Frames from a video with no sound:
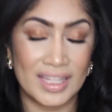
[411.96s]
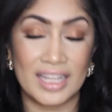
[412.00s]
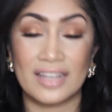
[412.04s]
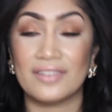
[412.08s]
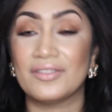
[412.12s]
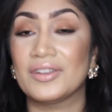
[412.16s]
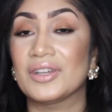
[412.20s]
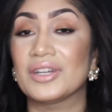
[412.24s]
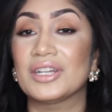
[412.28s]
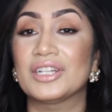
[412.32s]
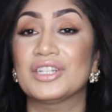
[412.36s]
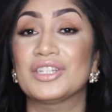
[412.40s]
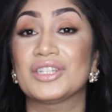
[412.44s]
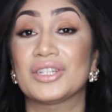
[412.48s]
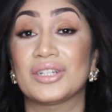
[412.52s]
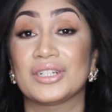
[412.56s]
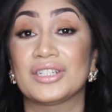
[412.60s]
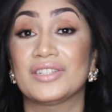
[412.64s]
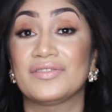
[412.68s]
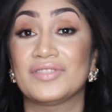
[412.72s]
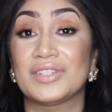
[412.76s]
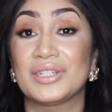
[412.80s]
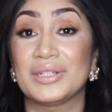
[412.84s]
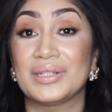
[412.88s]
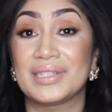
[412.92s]
If you're in
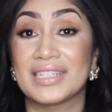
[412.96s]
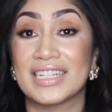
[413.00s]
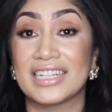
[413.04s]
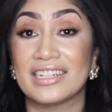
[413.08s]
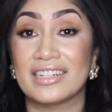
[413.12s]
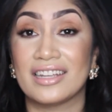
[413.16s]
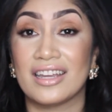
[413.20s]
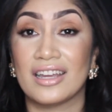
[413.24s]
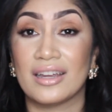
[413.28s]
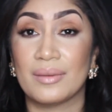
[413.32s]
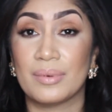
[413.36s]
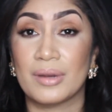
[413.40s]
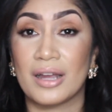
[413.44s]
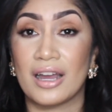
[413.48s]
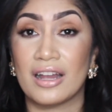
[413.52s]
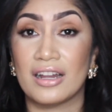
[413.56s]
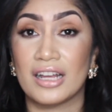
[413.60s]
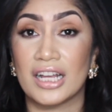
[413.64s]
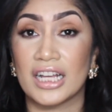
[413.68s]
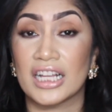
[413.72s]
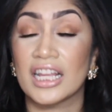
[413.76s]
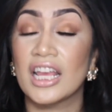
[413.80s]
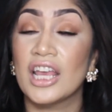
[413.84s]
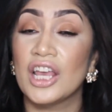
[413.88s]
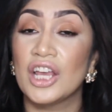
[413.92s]
search of a new skincare
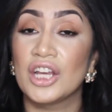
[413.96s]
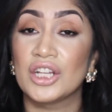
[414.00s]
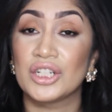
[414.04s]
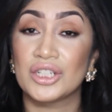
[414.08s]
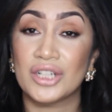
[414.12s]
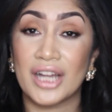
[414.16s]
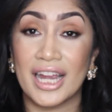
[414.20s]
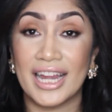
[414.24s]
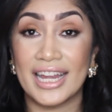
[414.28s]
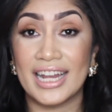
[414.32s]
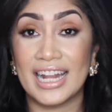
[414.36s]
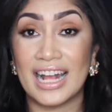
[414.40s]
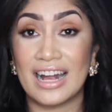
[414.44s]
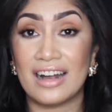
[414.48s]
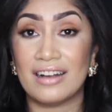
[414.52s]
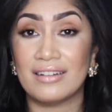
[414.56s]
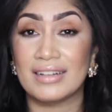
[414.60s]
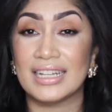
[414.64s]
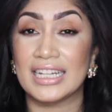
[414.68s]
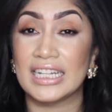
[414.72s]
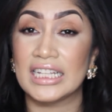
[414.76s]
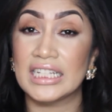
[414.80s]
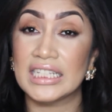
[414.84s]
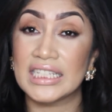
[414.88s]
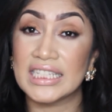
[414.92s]
product, try it
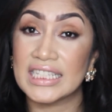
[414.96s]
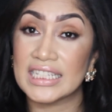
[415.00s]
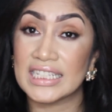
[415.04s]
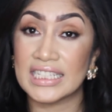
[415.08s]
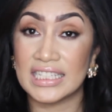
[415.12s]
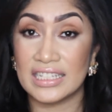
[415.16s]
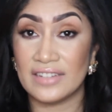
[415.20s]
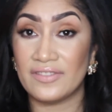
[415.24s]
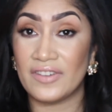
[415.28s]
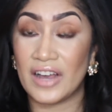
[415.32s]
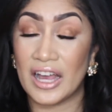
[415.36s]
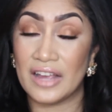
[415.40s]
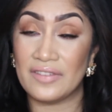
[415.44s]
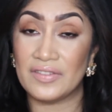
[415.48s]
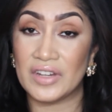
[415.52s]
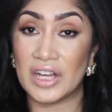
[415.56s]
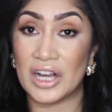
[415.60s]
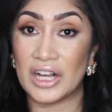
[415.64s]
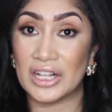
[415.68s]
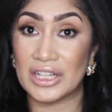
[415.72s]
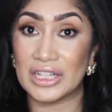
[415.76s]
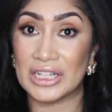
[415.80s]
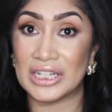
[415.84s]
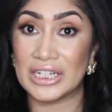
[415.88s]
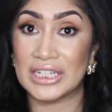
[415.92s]
out. It is
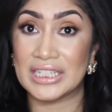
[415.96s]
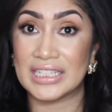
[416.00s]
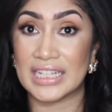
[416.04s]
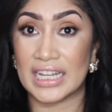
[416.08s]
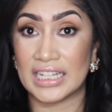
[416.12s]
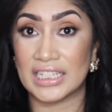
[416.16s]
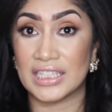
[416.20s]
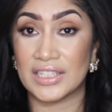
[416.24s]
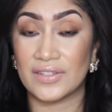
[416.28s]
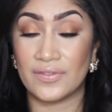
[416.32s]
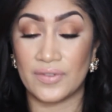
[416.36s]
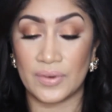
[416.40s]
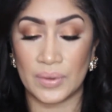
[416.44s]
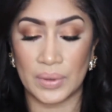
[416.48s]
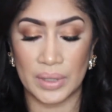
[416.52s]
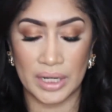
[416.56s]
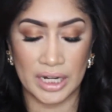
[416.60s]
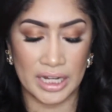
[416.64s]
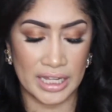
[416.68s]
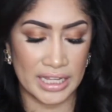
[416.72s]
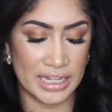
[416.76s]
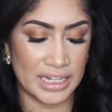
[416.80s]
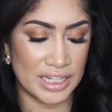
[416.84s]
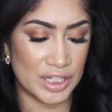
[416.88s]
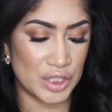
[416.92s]
$65 at
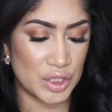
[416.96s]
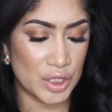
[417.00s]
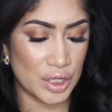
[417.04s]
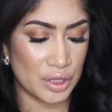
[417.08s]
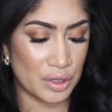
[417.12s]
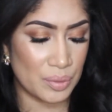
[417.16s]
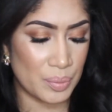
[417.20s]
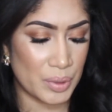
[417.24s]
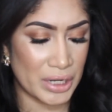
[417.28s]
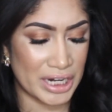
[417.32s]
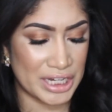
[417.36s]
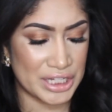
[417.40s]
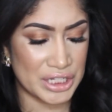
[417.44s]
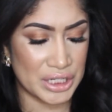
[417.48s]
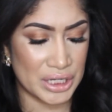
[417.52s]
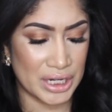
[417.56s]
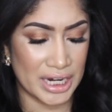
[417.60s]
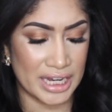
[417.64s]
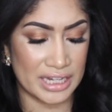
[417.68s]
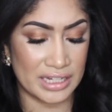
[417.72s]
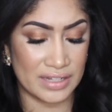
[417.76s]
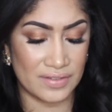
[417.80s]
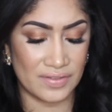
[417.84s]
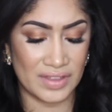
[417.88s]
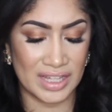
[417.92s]
Sephora. It is on the pricier
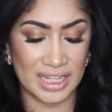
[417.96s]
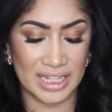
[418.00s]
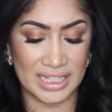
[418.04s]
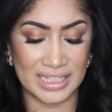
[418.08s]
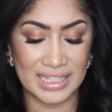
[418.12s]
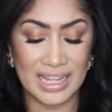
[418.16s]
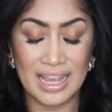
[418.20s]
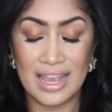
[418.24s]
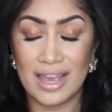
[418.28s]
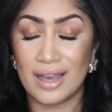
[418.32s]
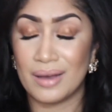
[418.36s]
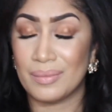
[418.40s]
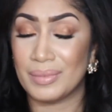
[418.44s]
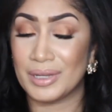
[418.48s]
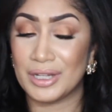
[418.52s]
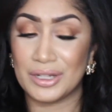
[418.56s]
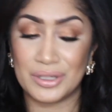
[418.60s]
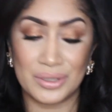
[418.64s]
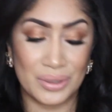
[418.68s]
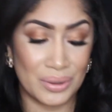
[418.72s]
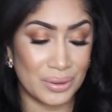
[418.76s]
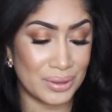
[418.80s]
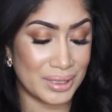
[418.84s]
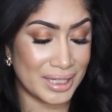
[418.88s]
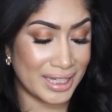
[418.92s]
end of things, but you're
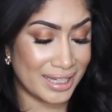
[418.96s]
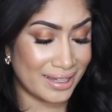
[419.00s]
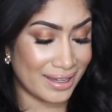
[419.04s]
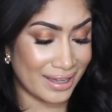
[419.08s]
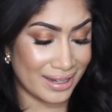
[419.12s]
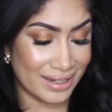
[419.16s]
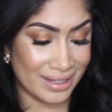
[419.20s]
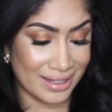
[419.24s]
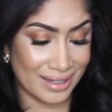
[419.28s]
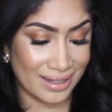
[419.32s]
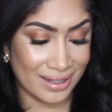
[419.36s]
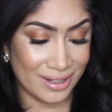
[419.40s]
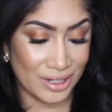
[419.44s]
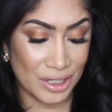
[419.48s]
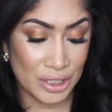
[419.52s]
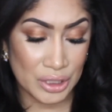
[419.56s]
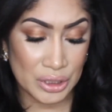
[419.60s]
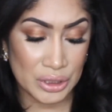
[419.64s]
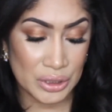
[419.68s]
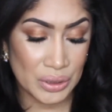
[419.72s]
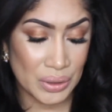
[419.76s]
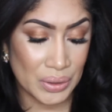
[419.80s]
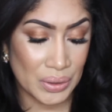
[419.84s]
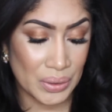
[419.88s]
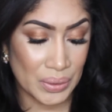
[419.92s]
totally getting
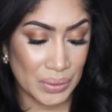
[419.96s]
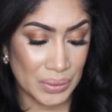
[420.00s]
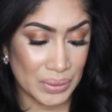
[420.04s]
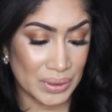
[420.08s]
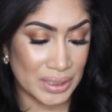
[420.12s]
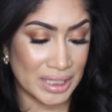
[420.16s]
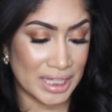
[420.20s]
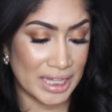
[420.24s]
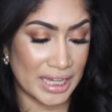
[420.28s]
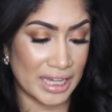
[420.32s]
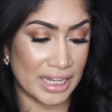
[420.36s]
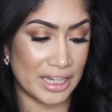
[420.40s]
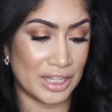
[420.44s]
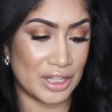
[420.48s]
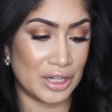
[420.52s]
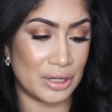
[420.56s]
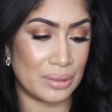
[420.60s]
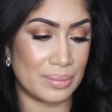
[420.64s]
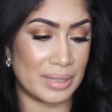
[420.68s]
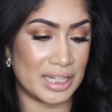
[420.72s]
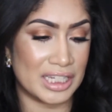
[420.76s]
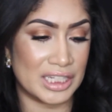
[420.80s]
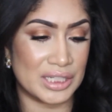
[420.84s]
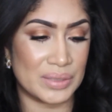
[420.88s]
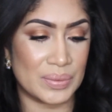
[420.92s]
your
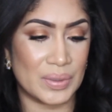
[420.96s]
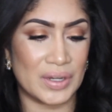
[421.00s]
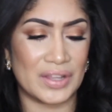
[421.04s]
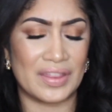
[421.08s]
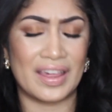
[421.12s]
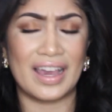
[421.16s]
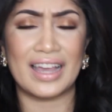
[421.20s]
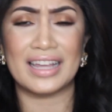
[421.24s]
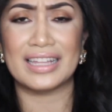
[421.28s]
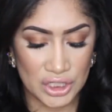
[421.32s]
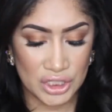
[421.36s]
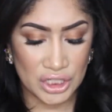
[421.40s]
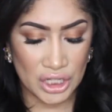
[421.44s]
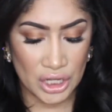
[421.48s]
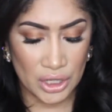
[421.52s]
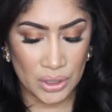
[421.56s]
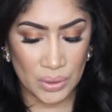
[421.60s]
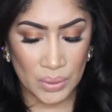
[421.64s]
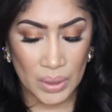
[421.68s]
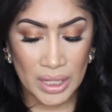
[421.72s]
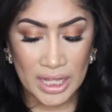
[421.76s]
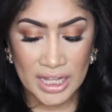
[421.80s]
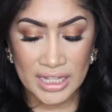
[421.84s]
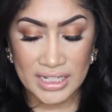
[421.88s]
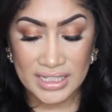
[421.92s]
money's worth.
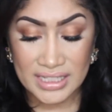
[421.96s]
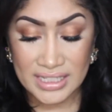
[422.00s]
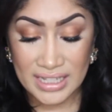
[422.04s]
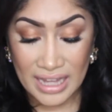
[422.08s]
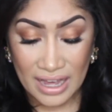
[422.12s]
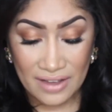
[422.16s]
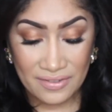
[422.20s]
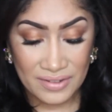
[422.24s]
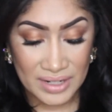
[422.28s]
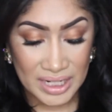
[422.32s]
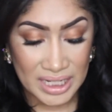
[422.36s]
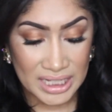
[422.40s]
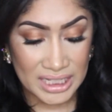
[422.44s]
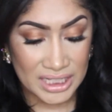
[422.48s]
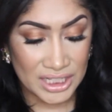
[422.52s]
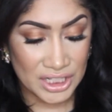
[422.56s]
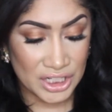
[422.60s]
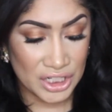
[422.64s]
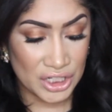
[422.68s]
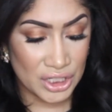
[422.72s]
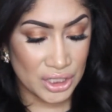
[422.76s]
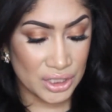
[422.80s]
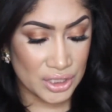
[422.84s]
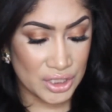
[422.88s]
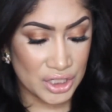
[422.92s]
So
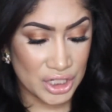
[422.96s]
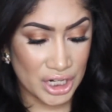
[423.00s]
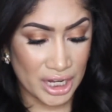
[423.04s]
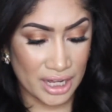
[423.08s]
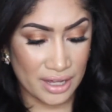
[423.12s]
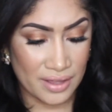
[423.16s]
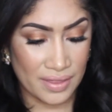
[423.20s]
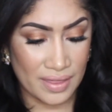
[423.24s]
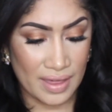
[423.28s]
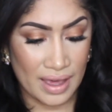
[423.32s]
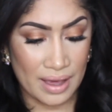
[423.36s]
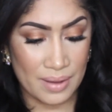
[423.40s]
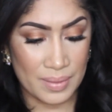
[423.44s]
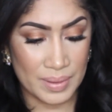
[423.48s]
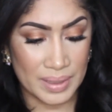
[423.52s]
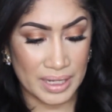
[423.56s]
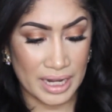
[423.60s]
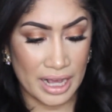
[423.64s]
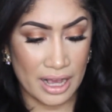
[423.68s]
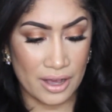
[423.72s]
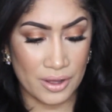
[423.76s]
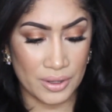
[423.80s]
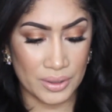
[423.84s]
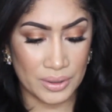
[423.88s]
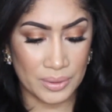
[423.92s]
definitely check that one
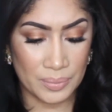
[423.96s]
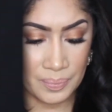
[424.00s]
out.